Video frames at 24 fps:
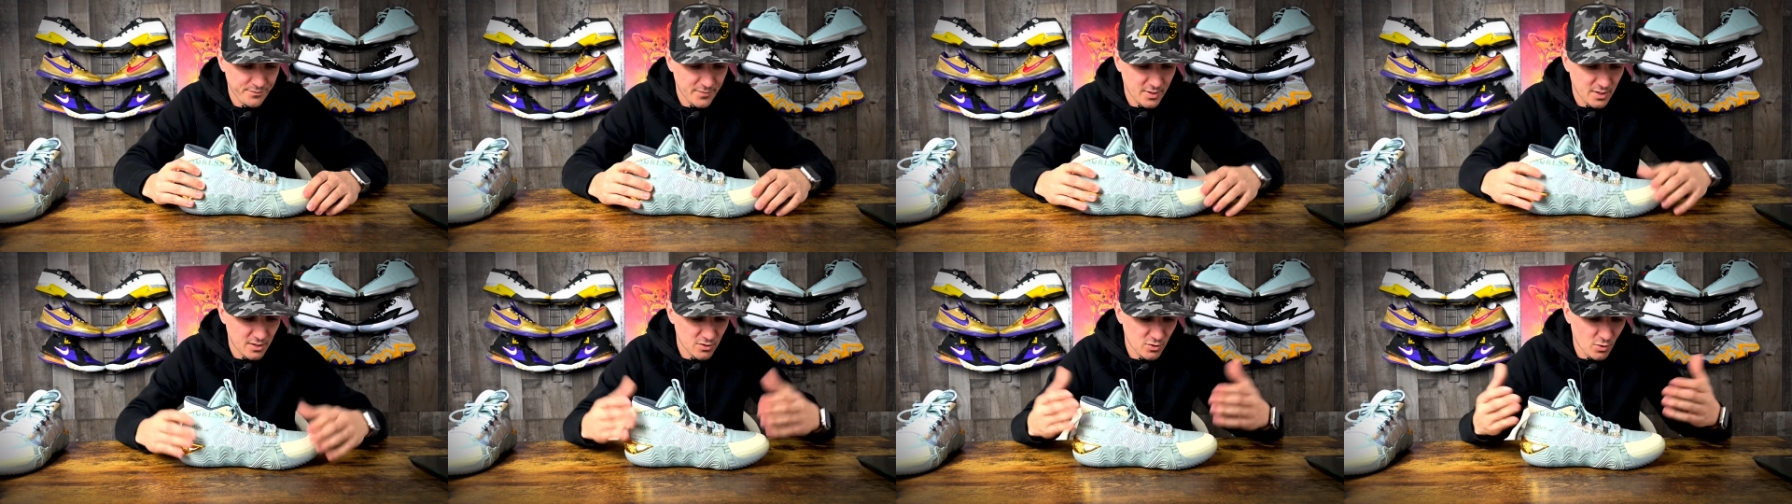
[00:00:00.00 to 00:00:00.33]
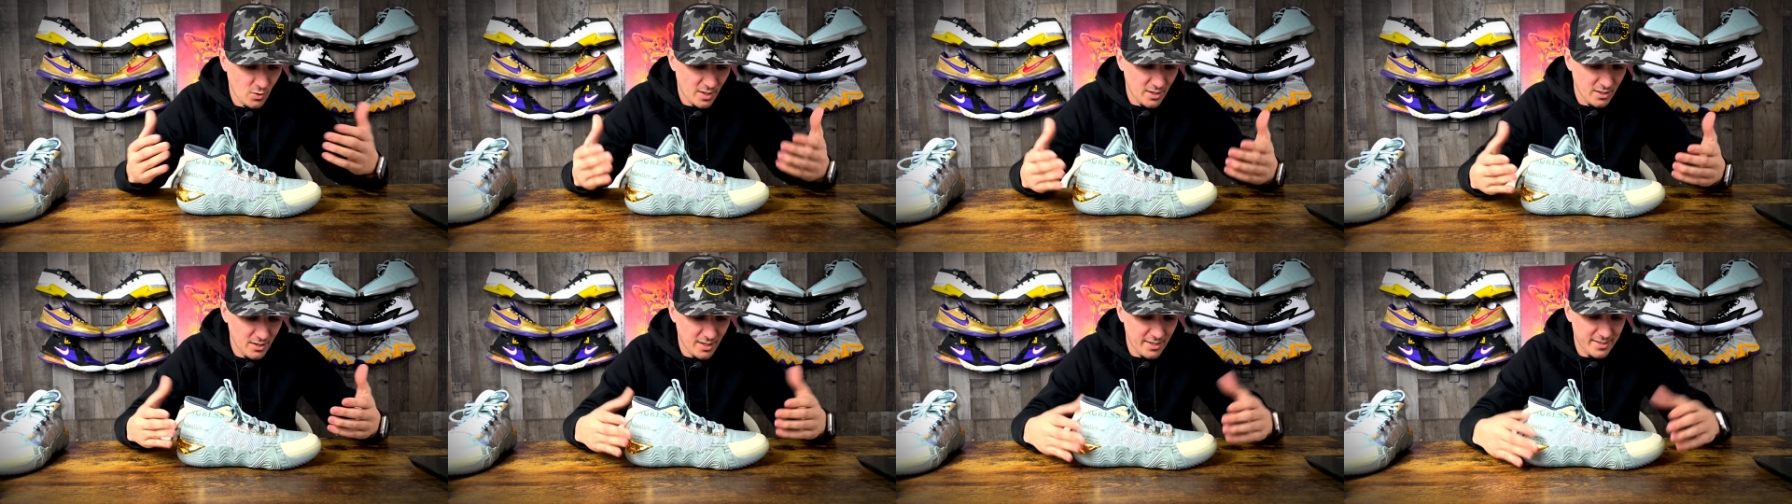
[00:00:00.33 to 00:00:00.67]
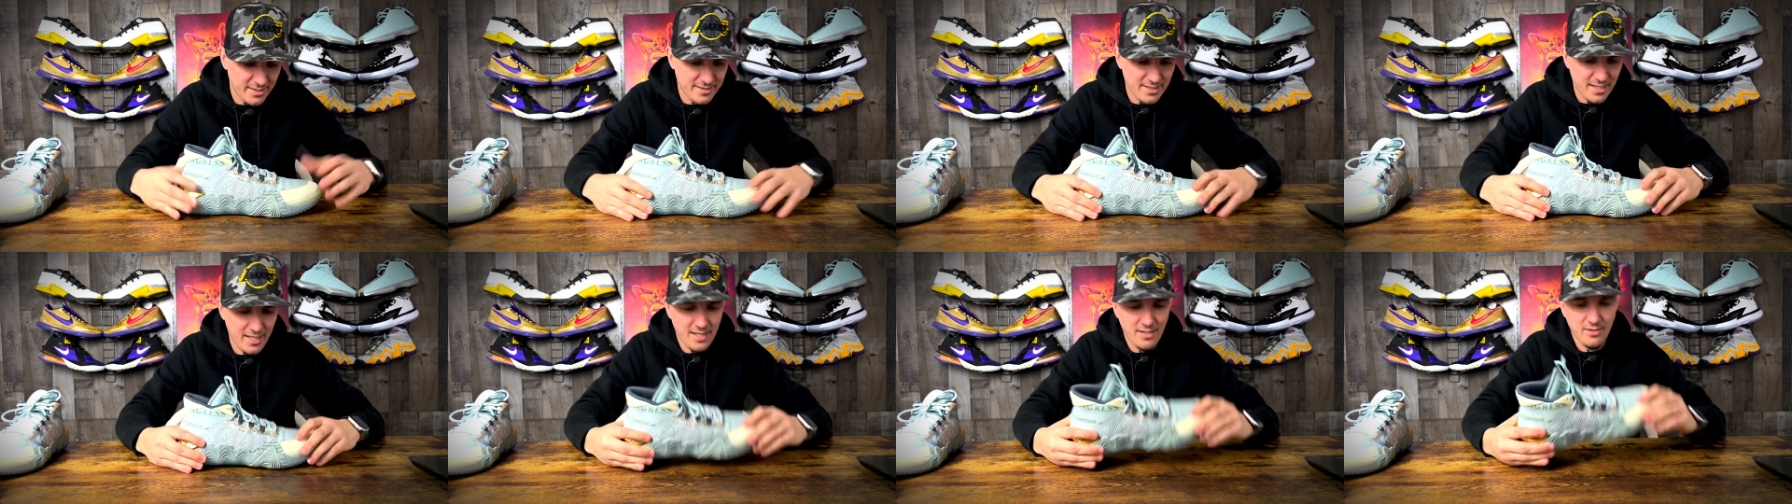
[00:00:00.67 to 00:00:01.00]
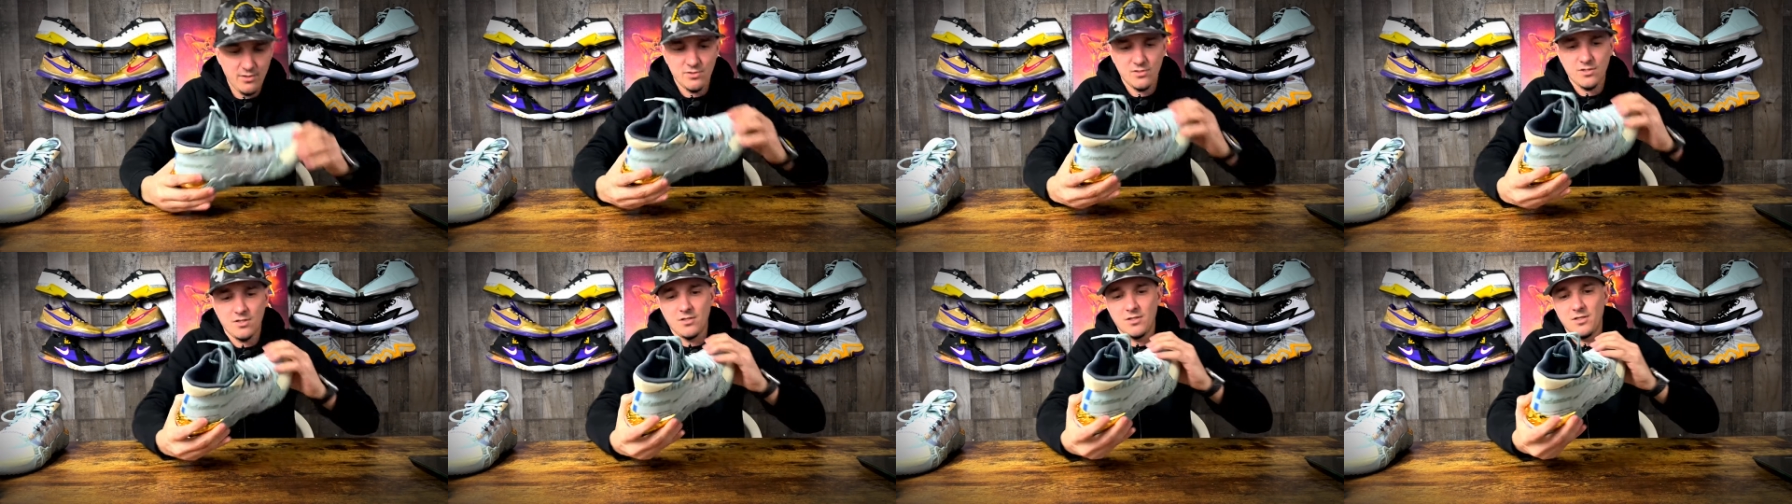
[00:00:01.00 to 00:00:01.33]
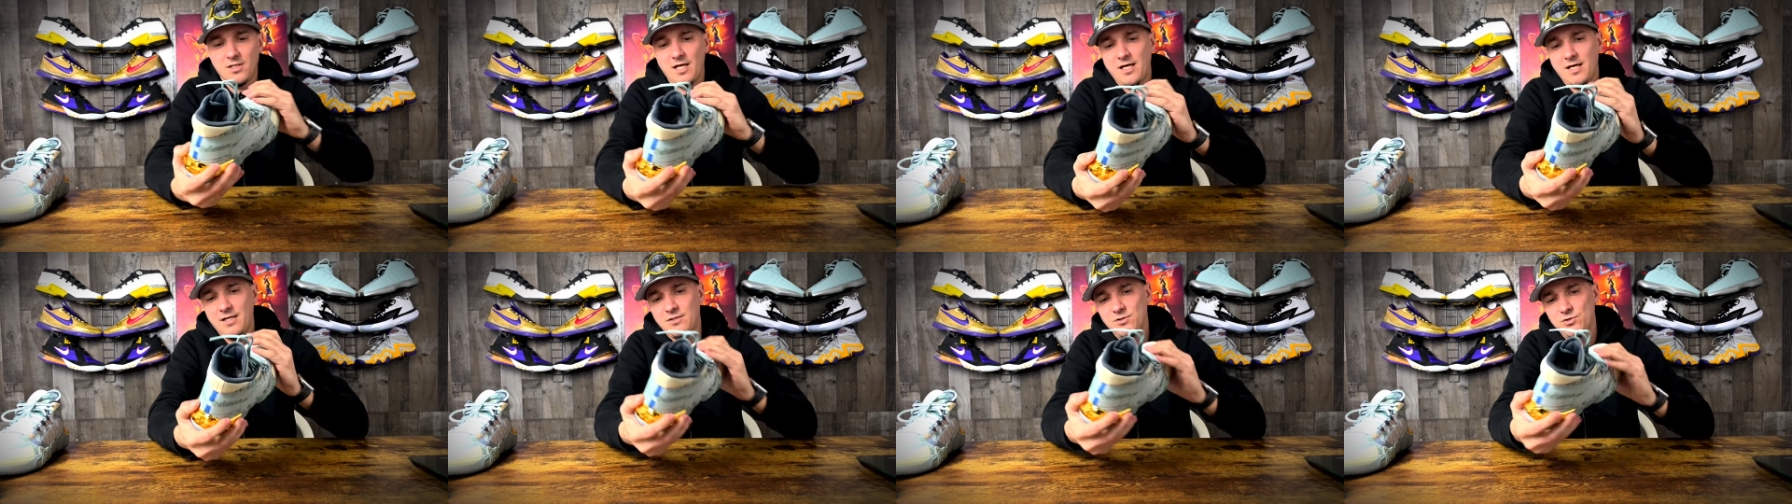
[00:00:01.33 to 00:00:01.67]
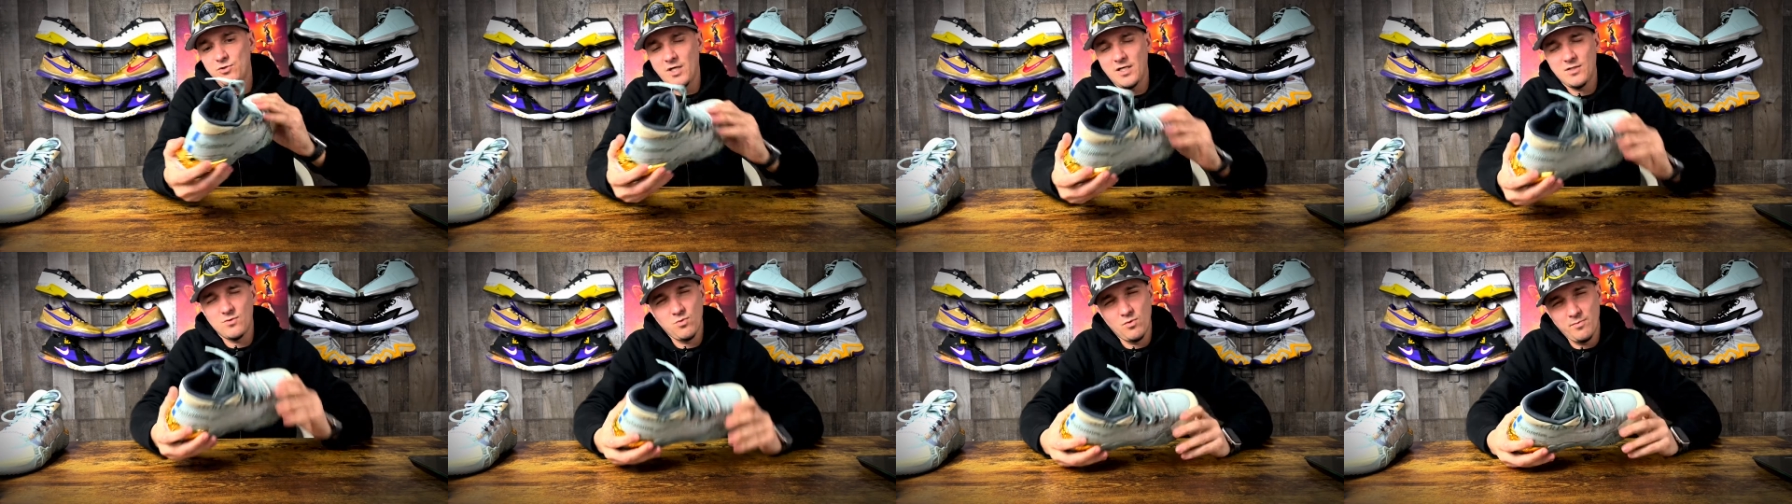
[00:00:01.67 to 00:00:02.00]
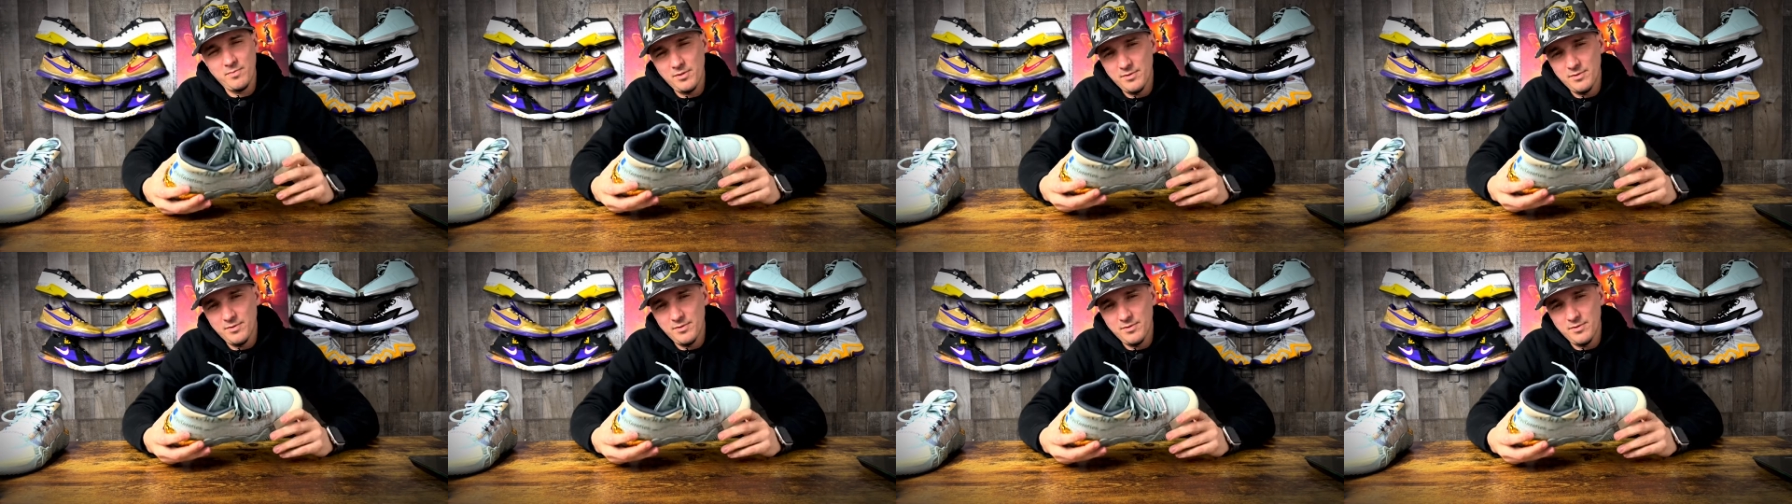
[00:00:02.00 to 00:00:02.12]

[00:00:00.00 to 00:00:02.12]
So I like that. There's a lot. You guys won't be